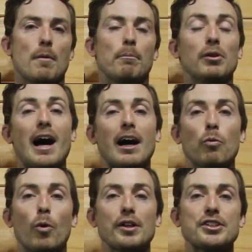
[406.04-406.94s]
block
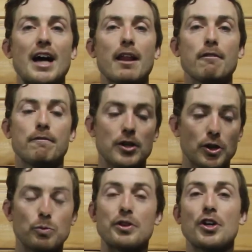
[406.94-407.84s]
one side of the
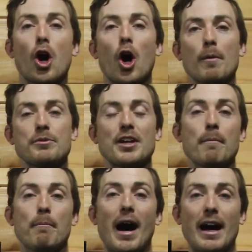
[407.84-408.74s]
field with their arms
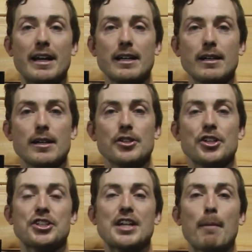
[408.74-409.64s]
and body
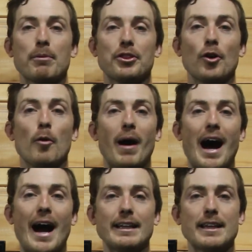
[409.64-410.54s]
to stop a throw
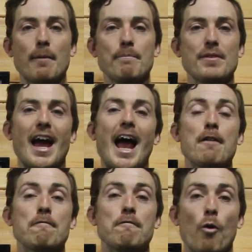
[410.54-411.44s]
behind them
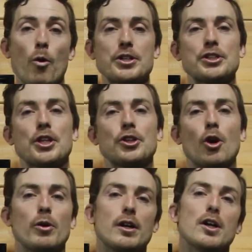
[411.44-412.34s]
and force the
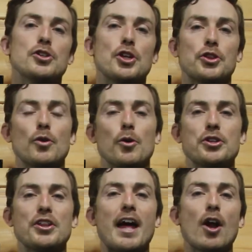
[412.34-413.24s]
thrower to throw
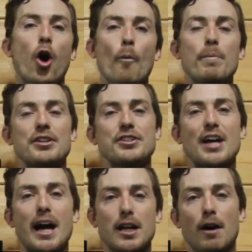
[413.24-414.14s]
to that open
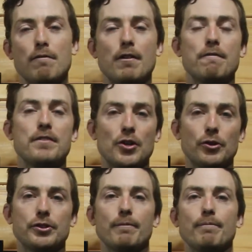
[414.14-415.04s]
side of the
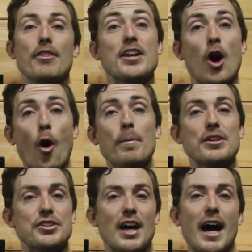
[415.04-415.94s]
field. The open
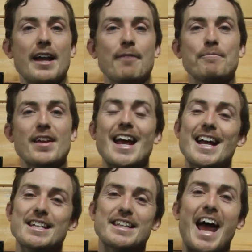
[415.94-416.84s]
side
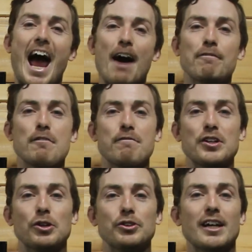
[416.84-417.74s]
is the half of the
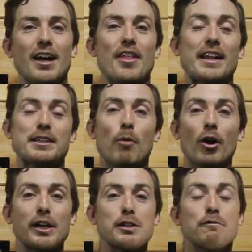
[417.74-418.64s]
field that the
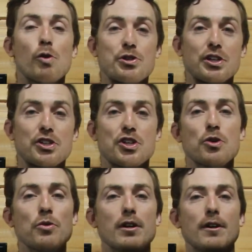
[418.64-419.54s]
mark is forcing
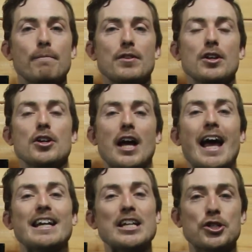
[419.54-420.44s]
to,
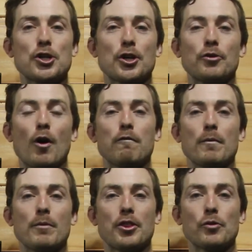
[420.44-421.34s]
an easier throw from
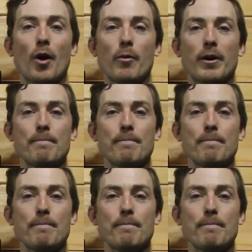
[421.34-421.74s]
the thrower,